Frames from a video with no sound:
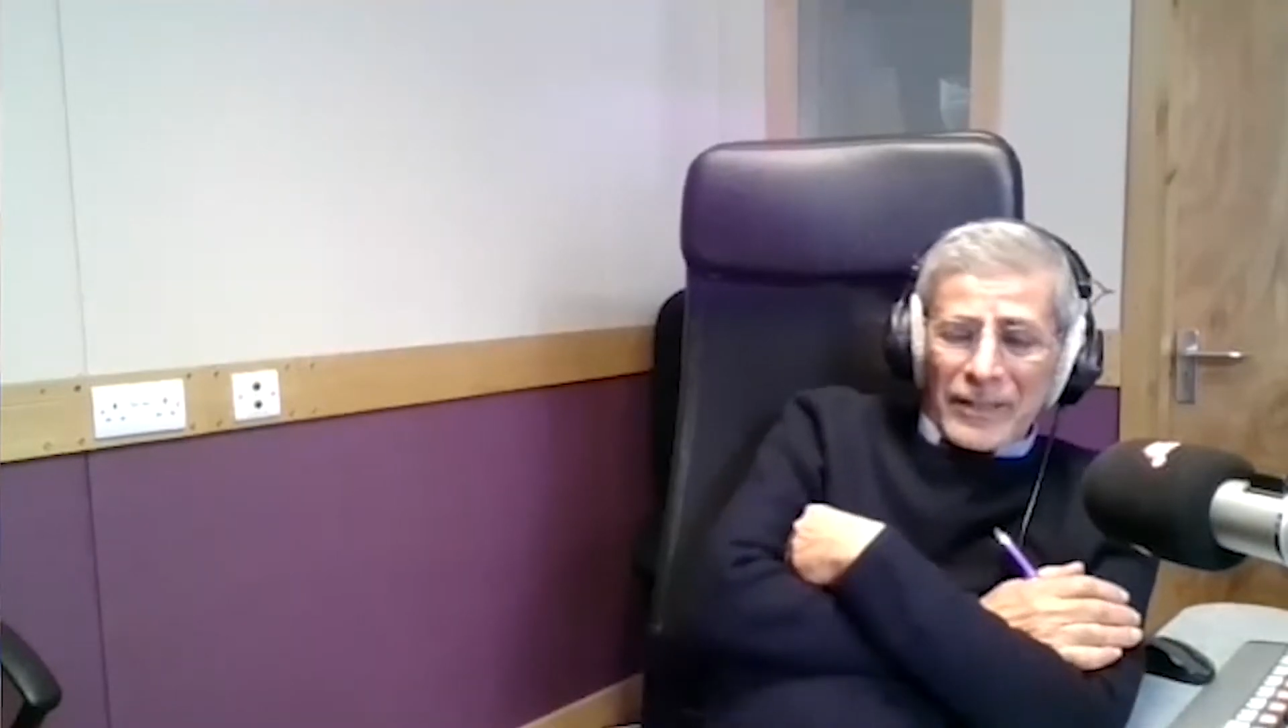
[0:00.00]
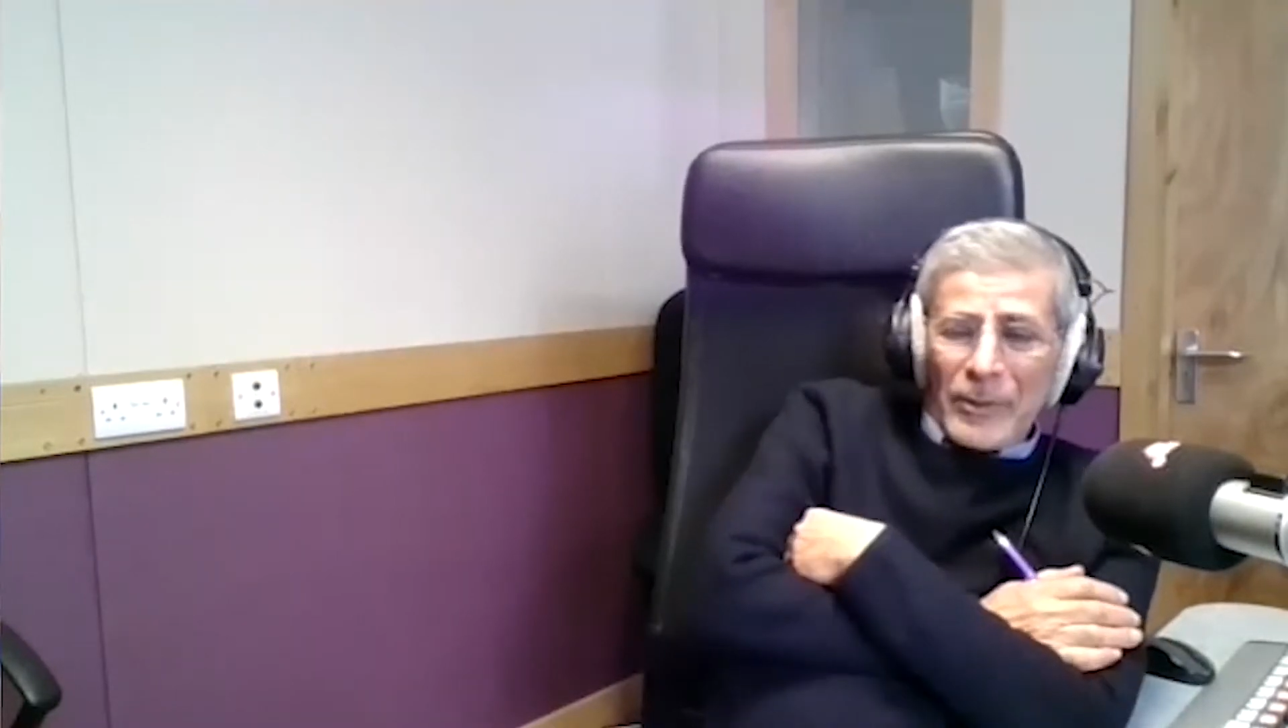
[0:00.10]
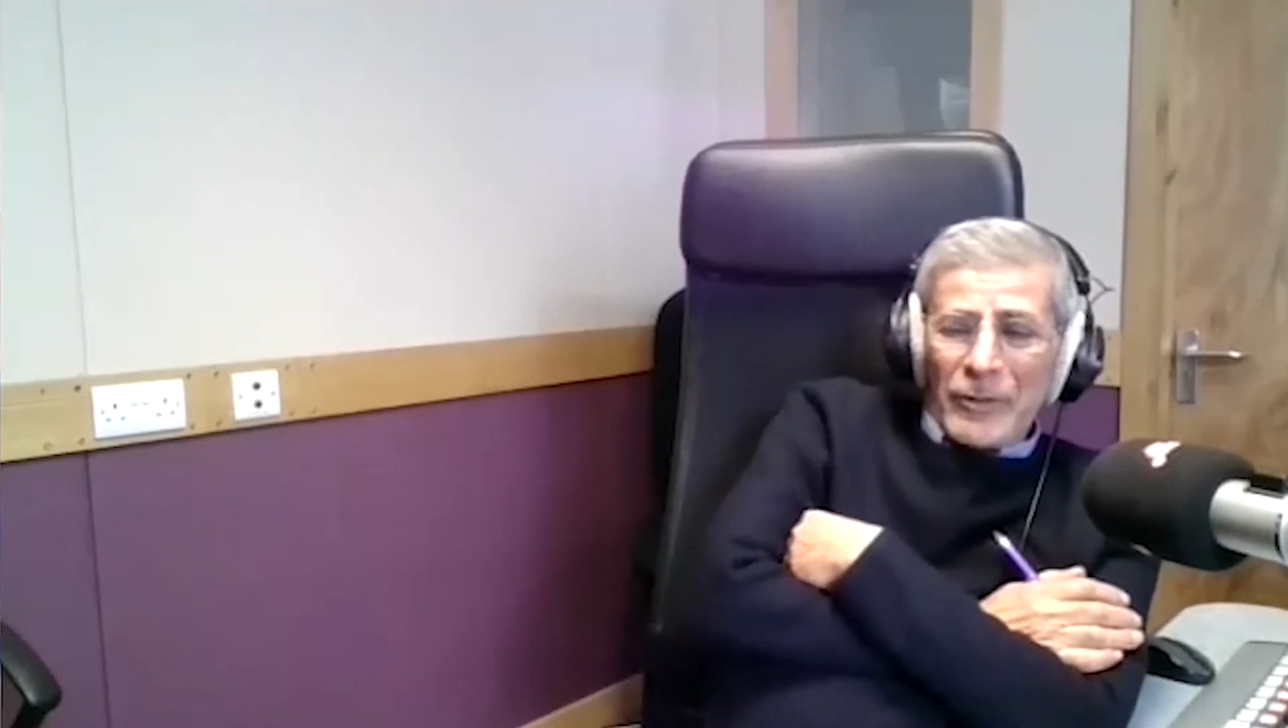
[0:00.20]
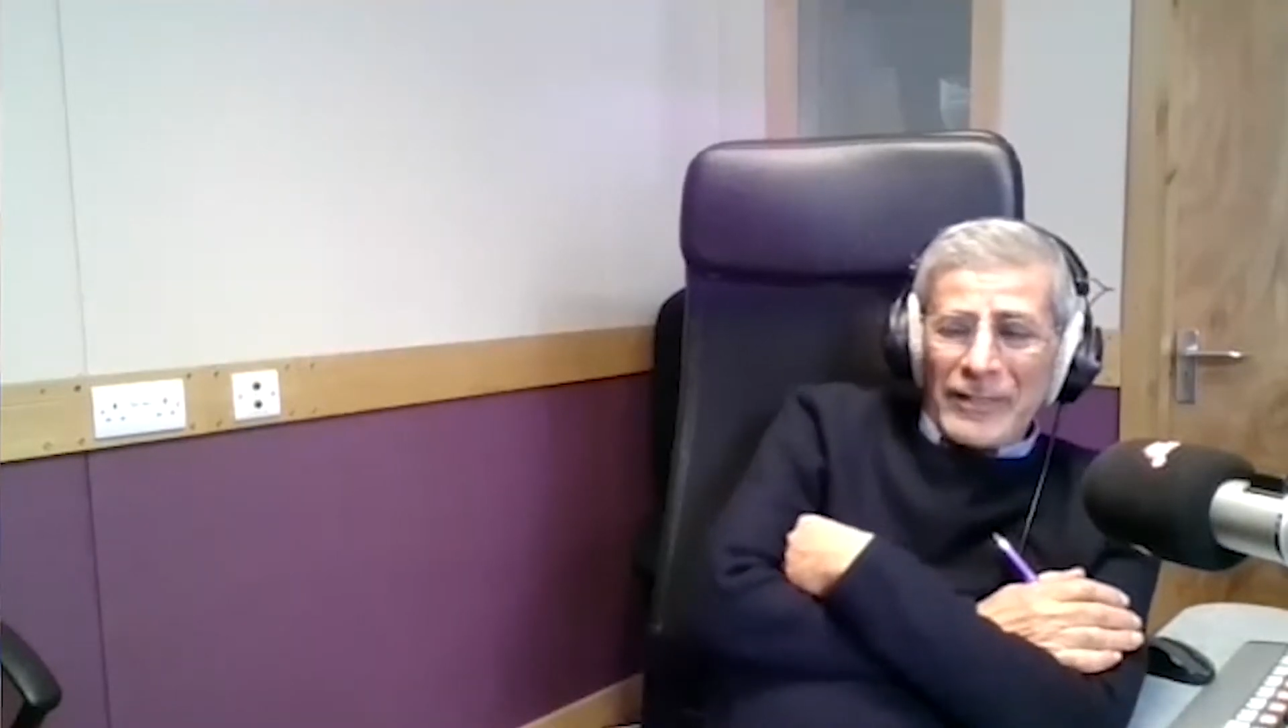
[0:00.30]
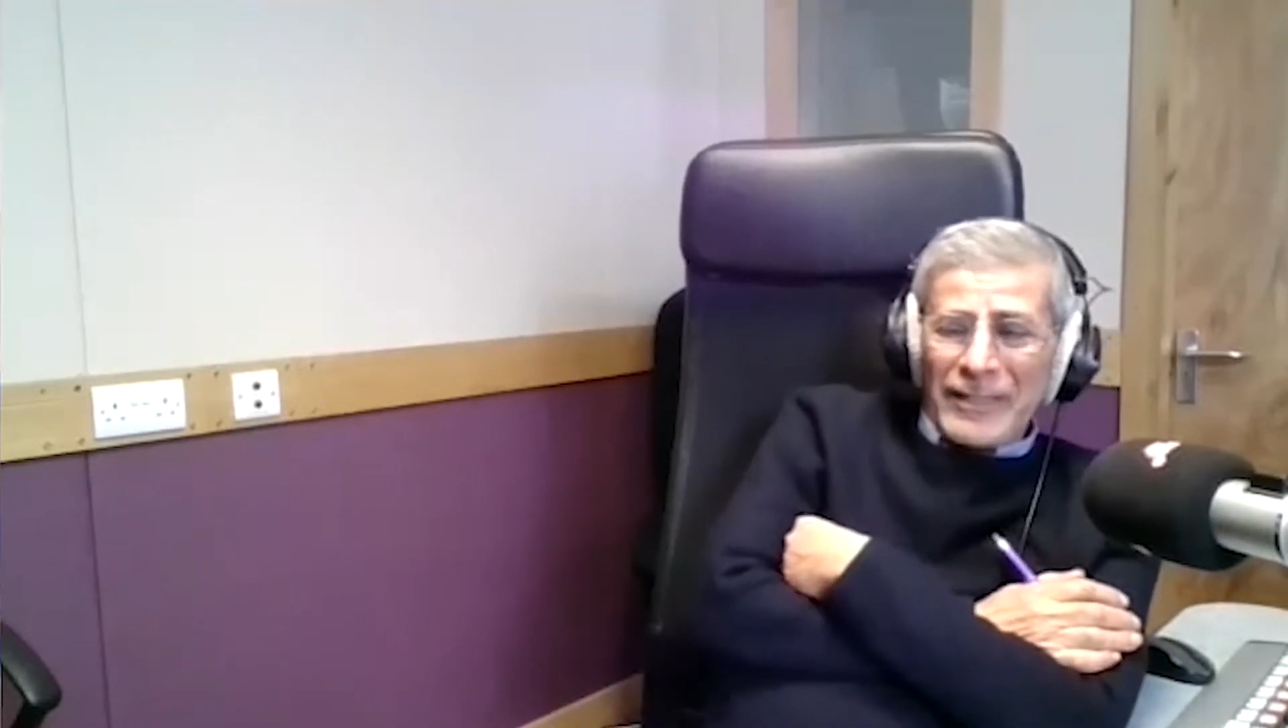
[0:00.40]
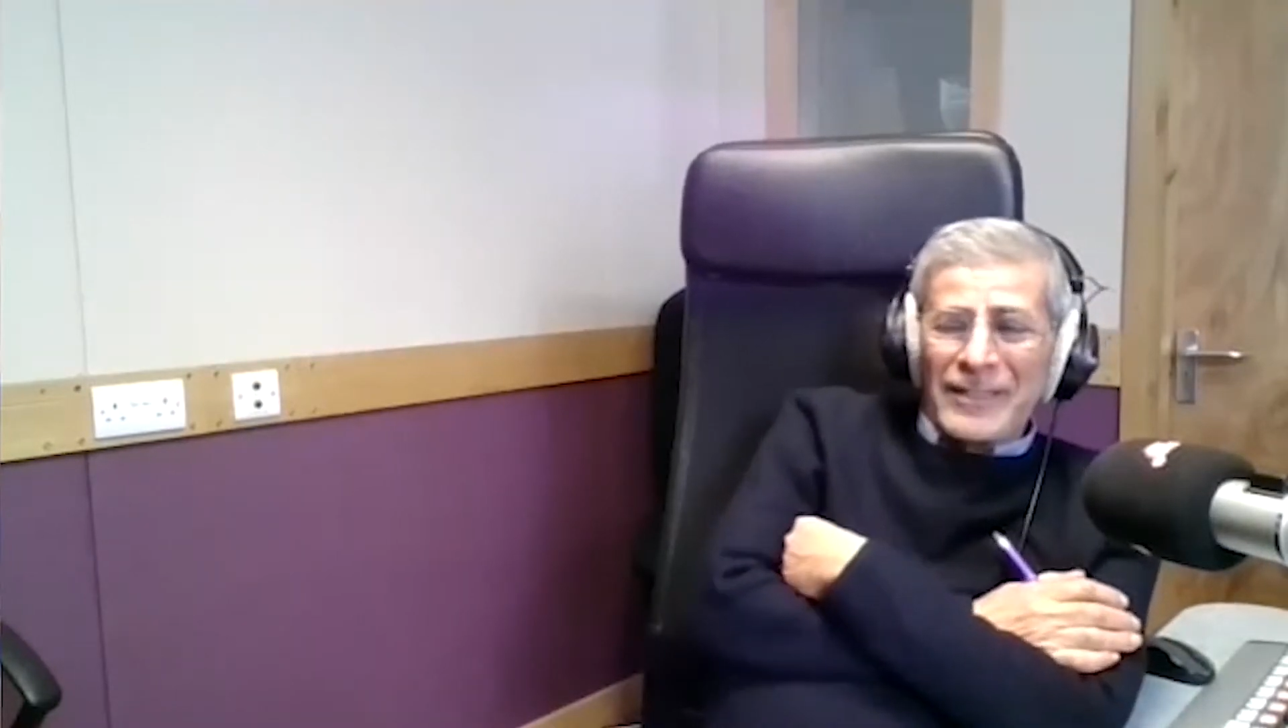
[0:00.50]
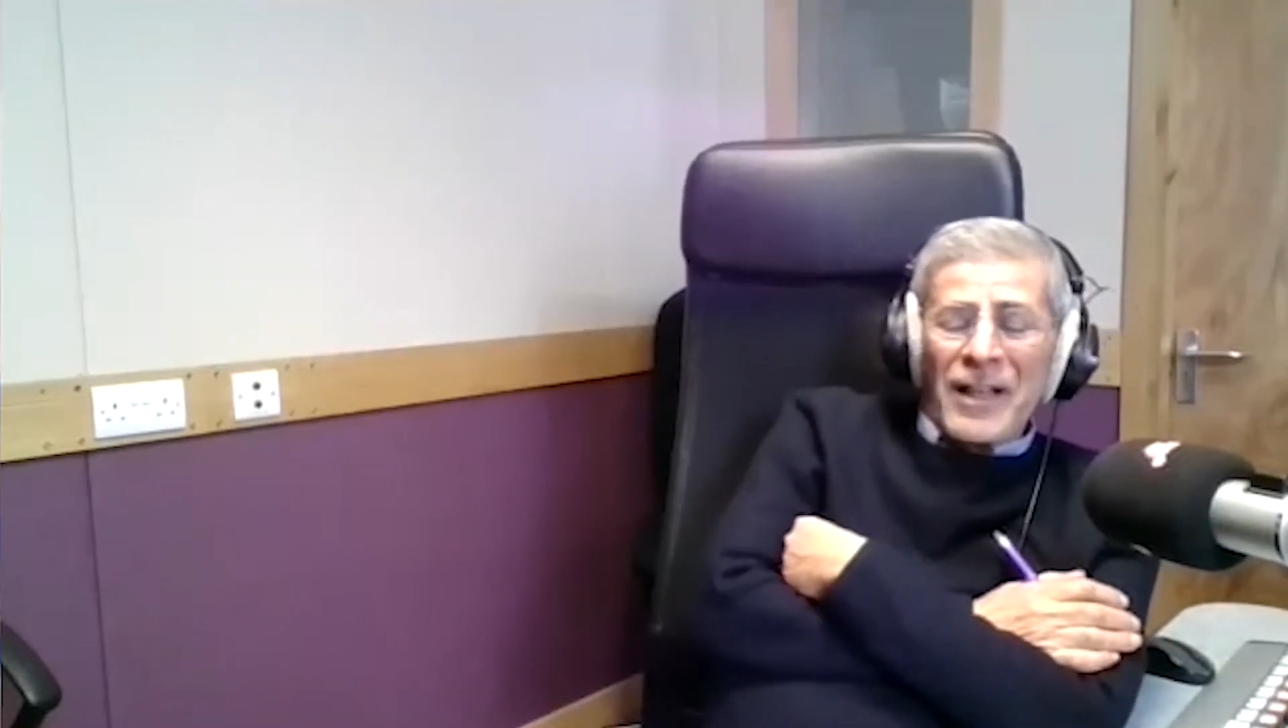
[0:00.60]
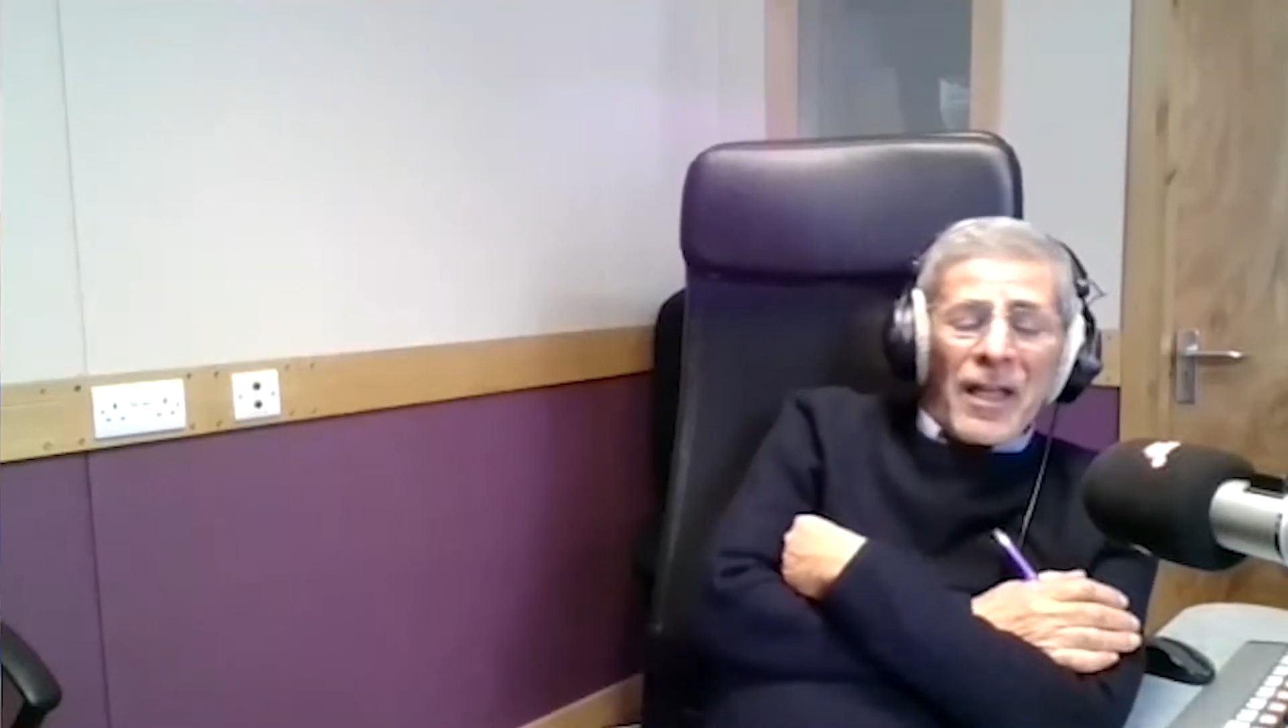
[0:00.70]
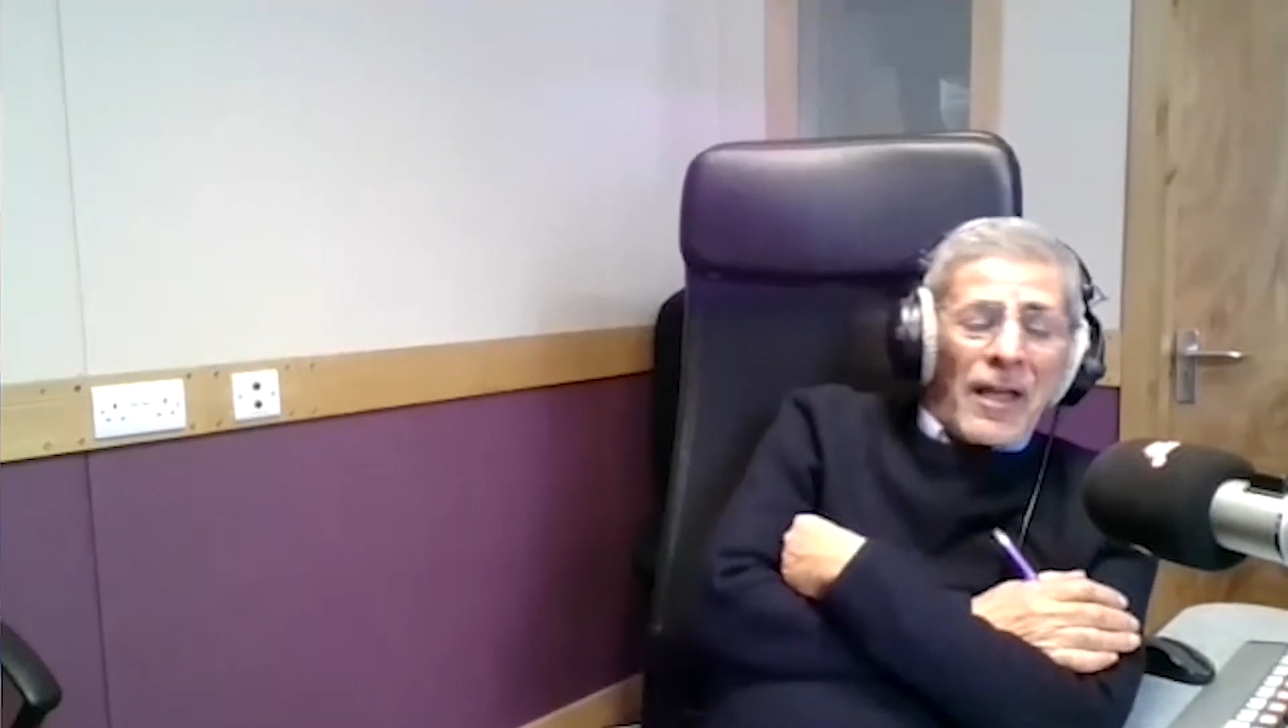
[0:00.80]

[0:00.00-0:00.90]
communities,